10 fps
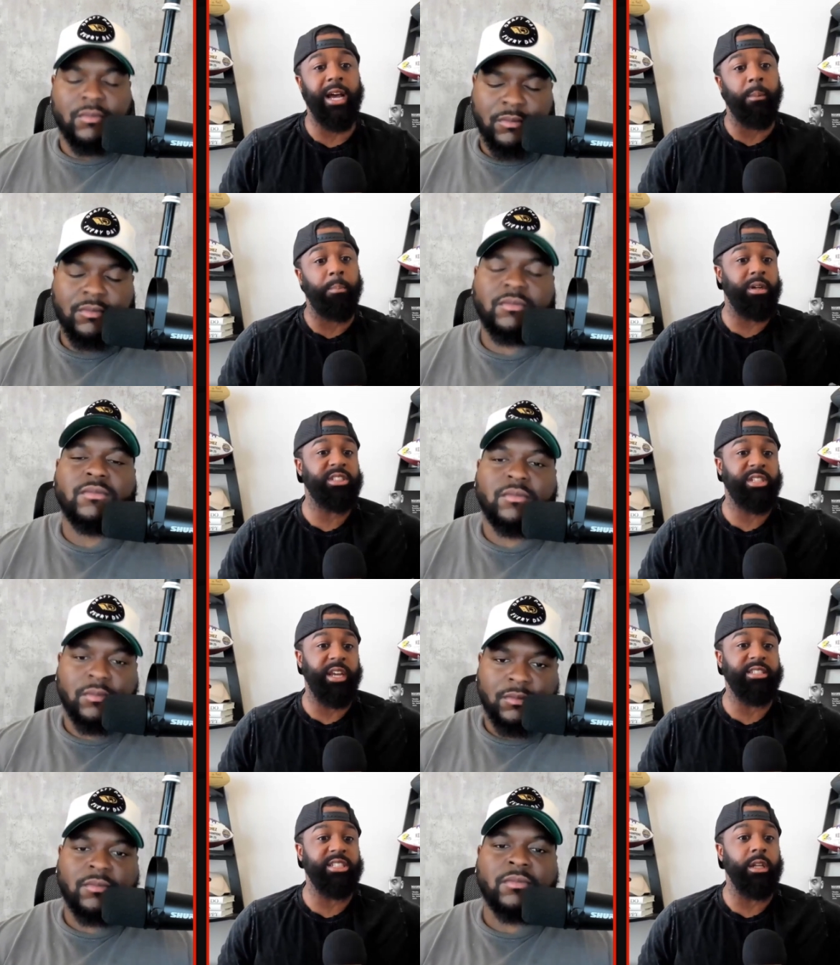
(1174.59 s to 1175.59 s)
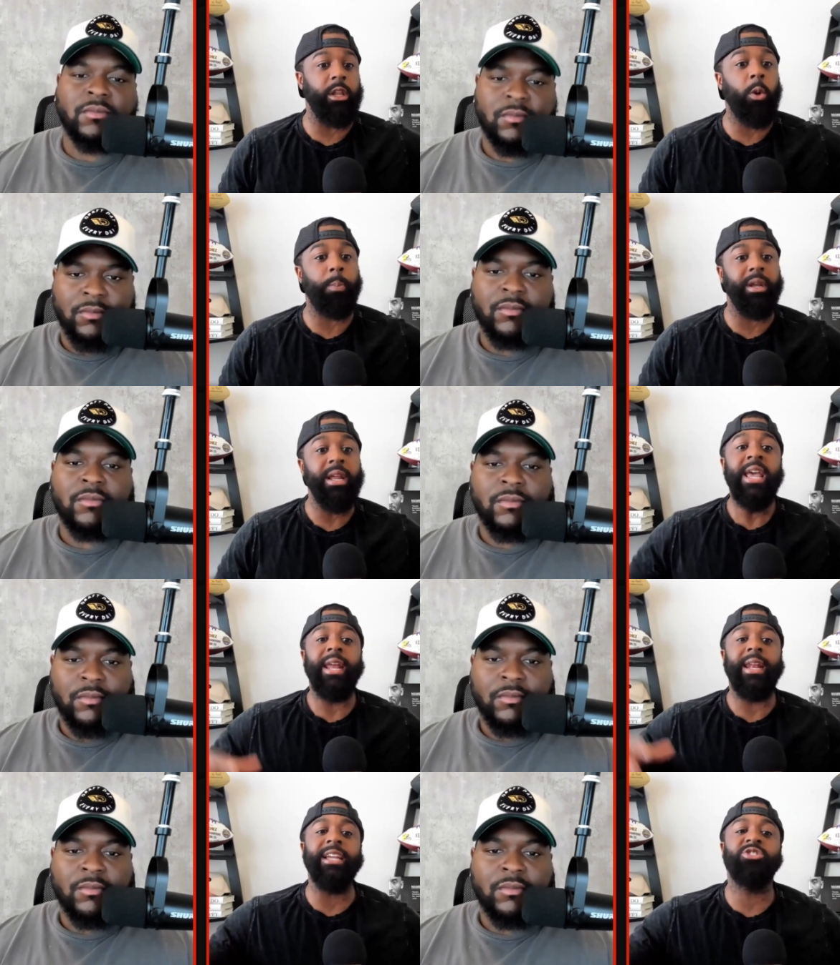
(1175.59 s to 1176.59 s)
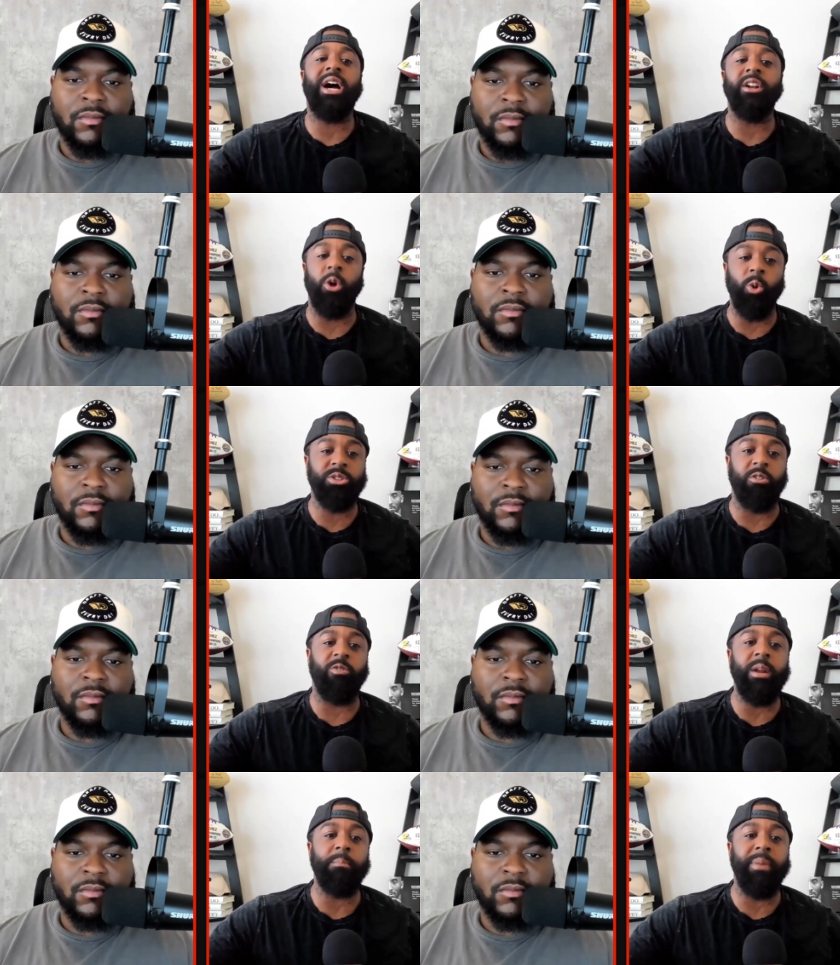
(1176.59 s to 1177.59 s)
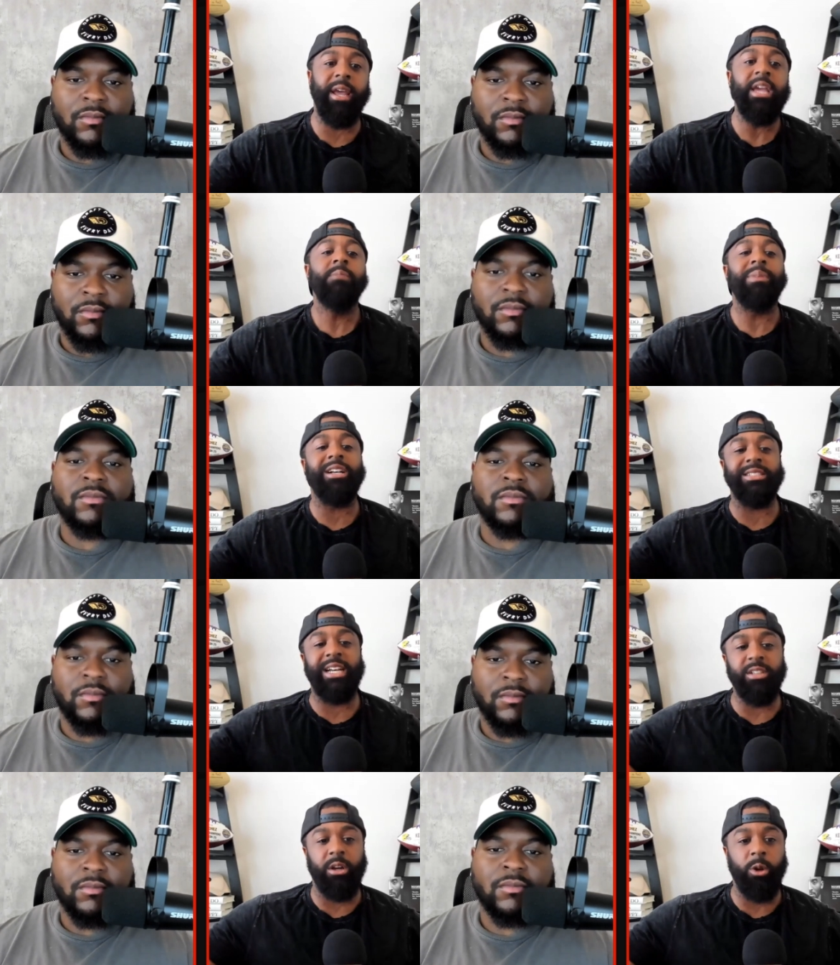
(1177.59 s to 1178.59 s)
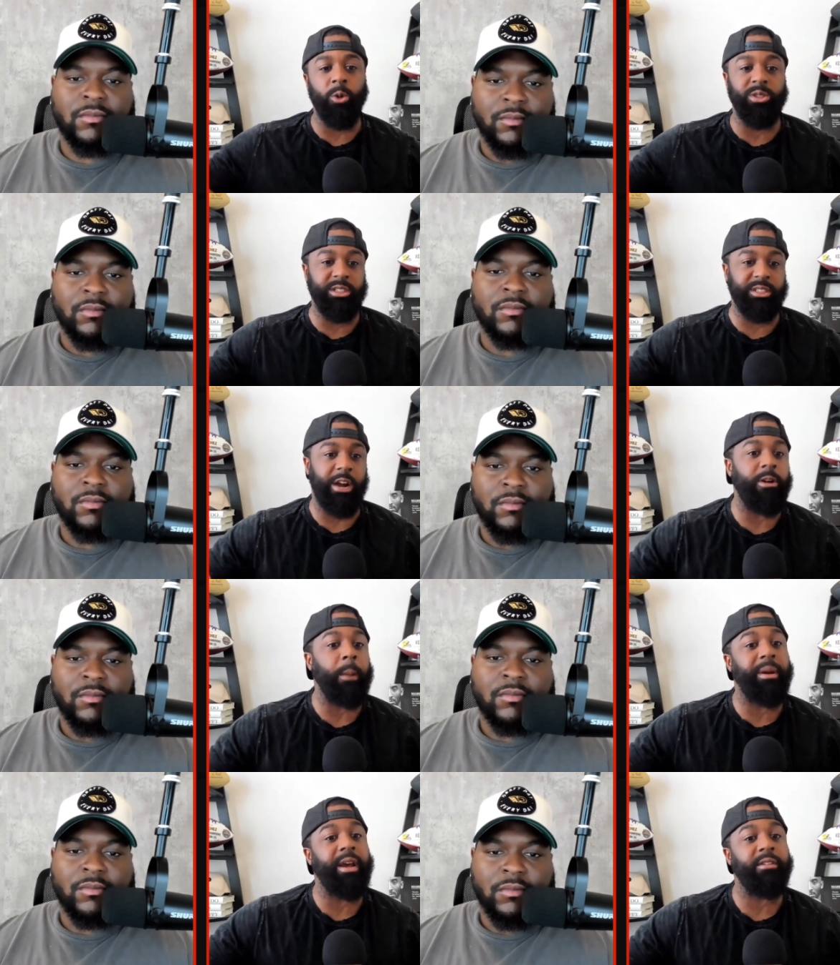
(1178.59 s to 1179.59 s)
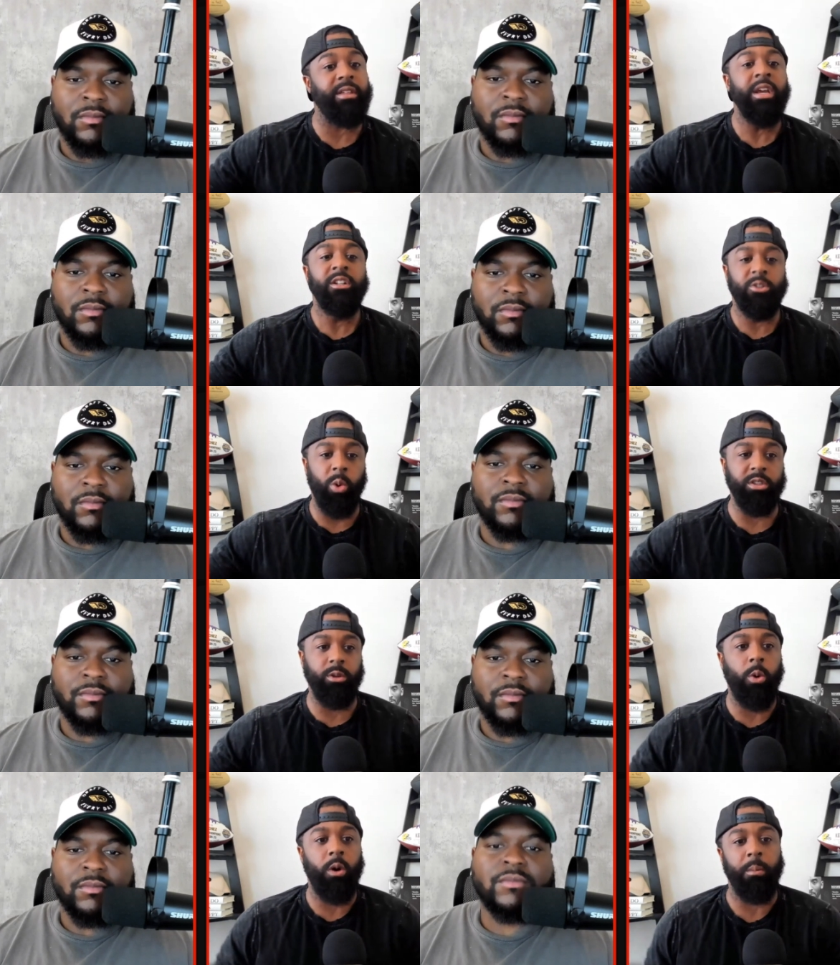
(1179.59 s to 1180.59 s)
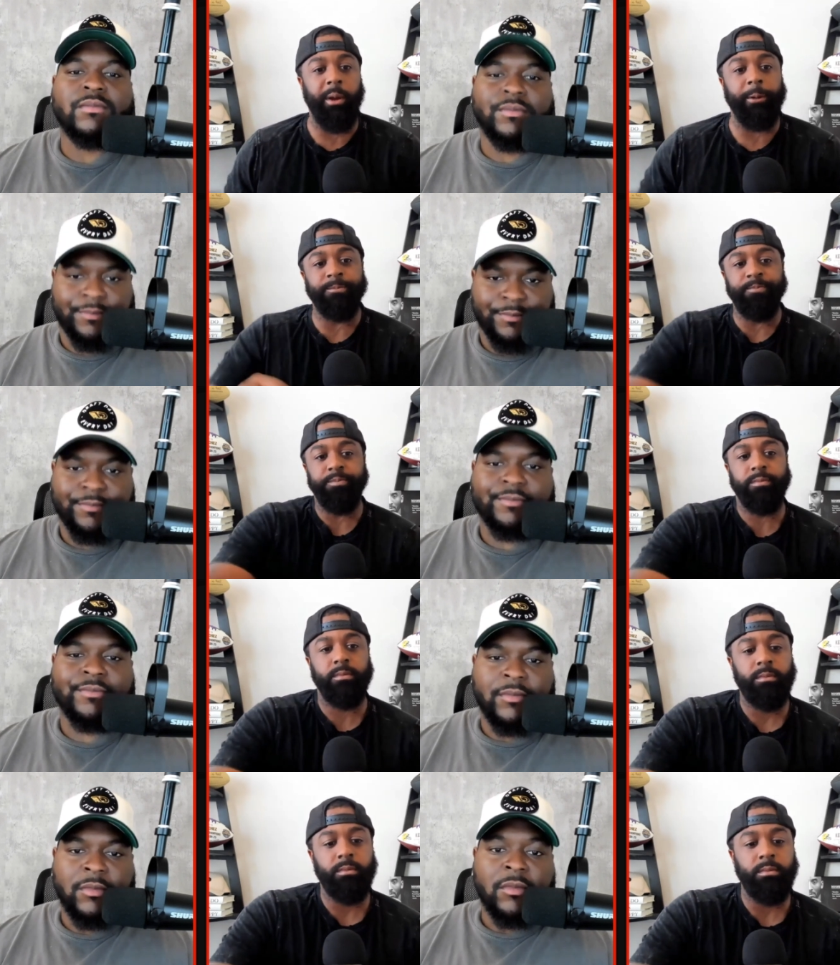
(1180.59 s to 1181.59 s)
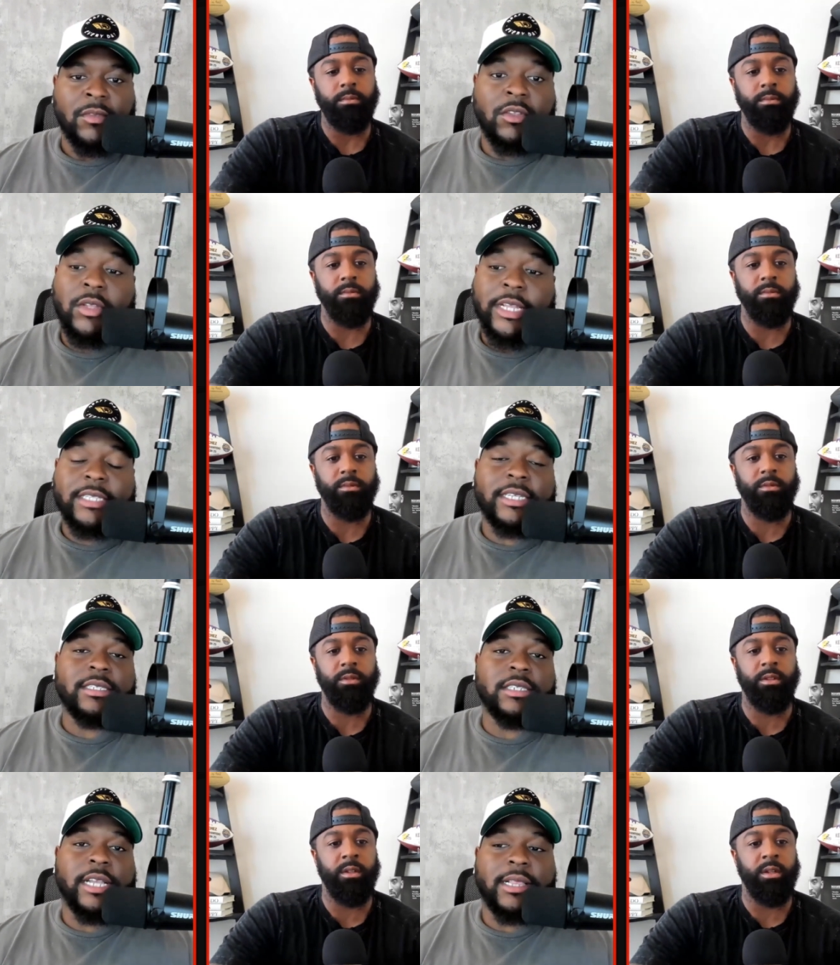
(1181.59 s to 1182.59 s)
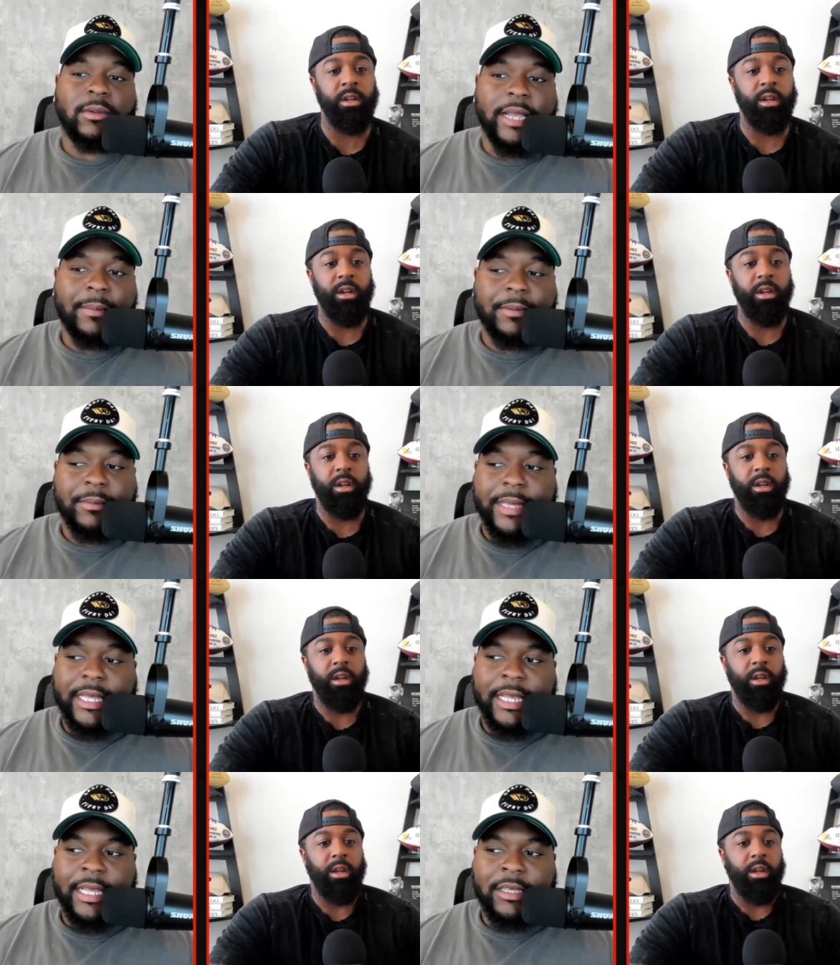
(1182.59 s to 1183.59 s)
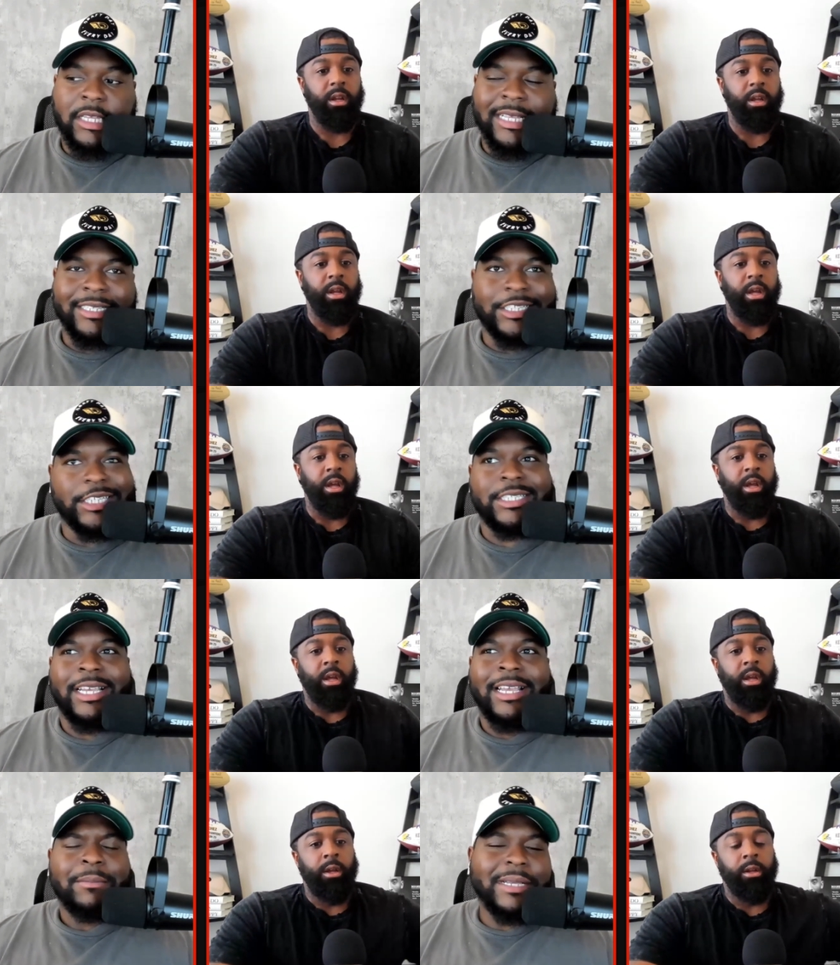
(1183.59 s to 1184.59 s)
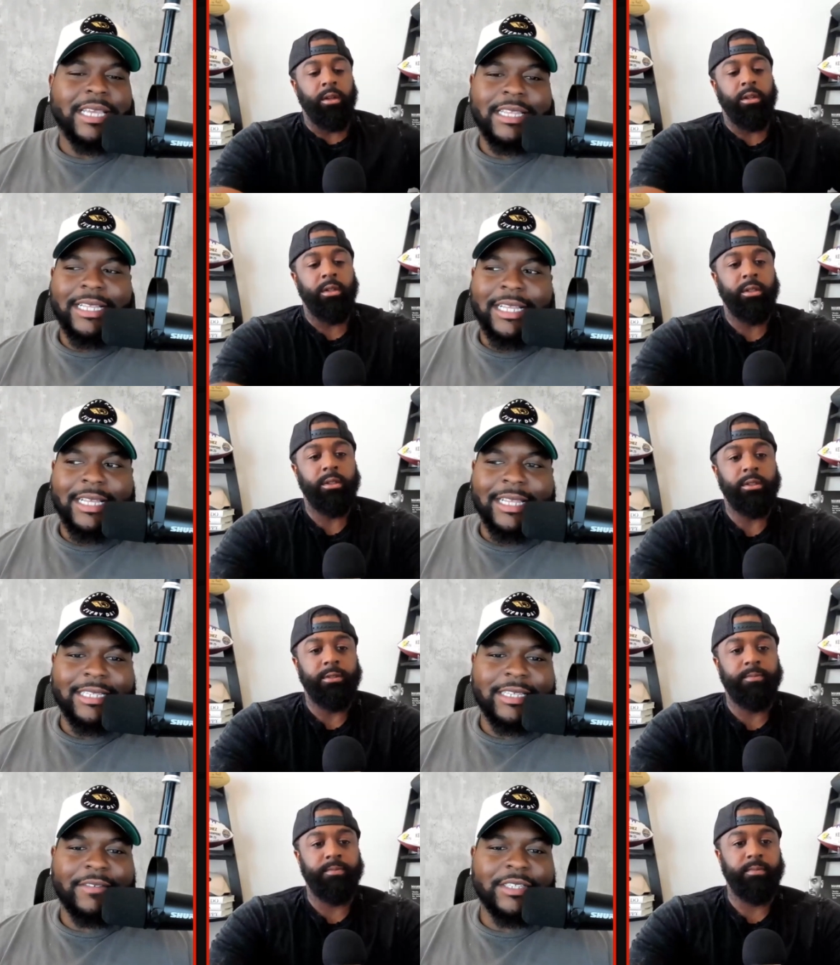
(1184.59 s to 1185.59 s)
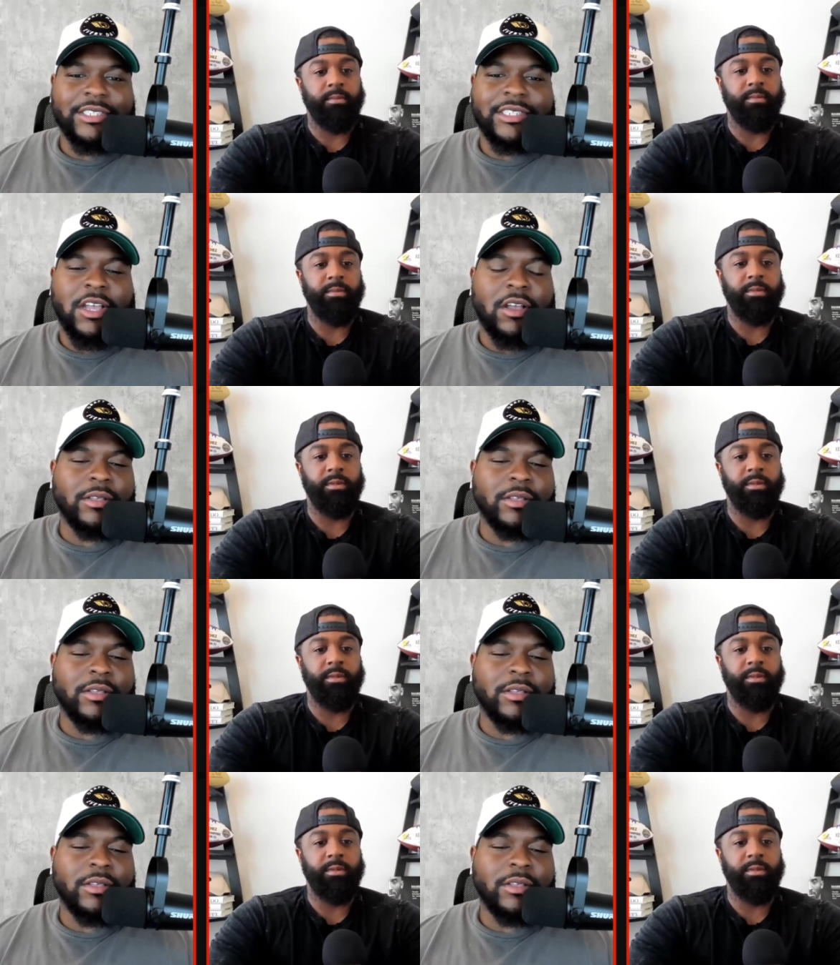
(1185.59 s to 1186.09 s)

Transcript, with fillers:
Speaker 1: of mm-hmm. punched KT a little bit, and then he tried to go to the running back because that's the closest direct path towards
Speaker 2: the quarterback. No, that that's exactly what happened, man. And, and it's just, but Keith, and, and that's even just call,